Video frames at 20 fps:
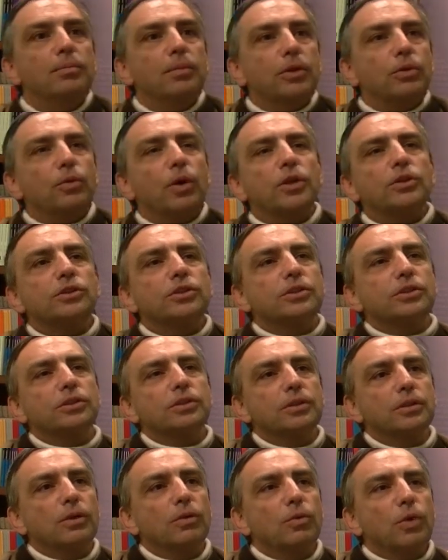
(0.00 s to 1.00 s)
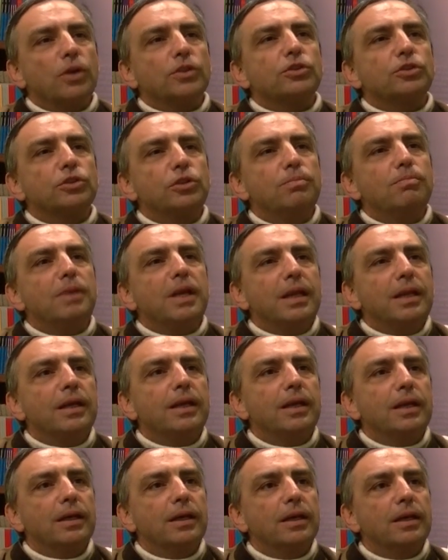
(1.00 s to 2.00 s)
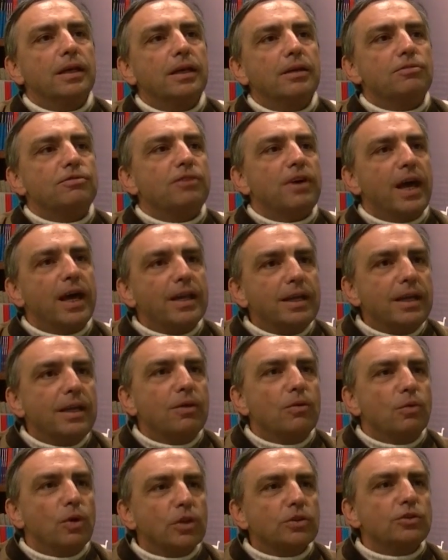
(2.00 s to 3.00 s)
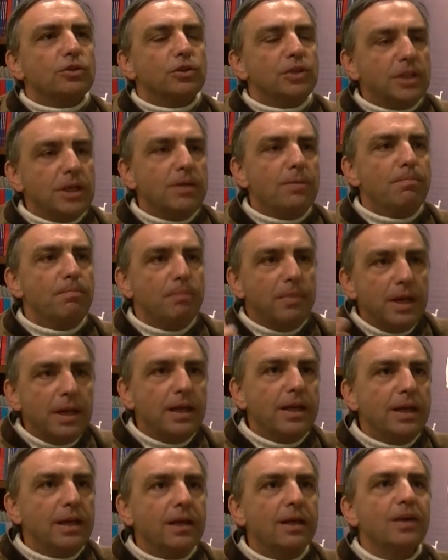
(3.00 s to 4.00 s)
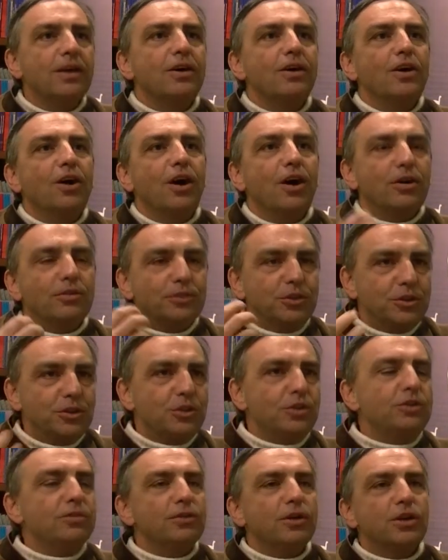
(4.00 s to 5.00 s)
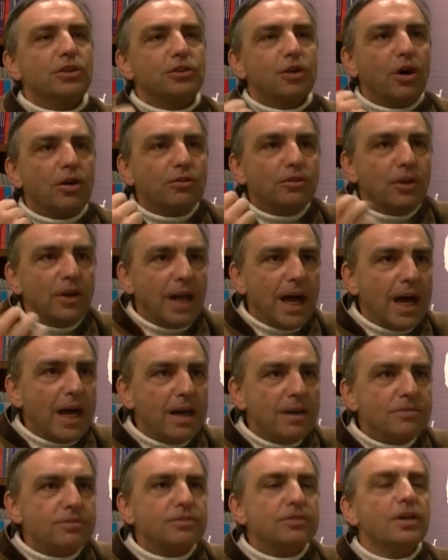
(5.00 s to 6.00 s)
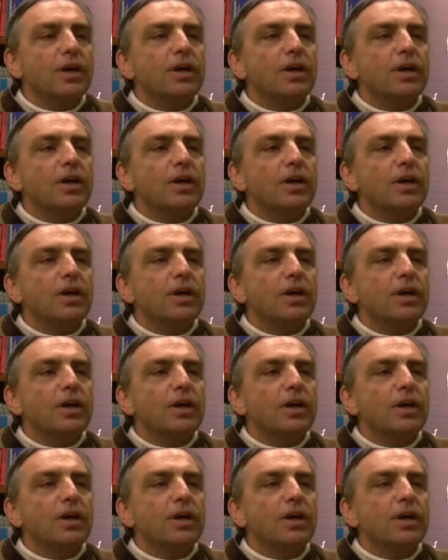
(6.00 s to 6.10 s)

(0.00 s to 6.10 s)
But what's, what's the meaning, if any, what's the deep meaning of the universe, of the life,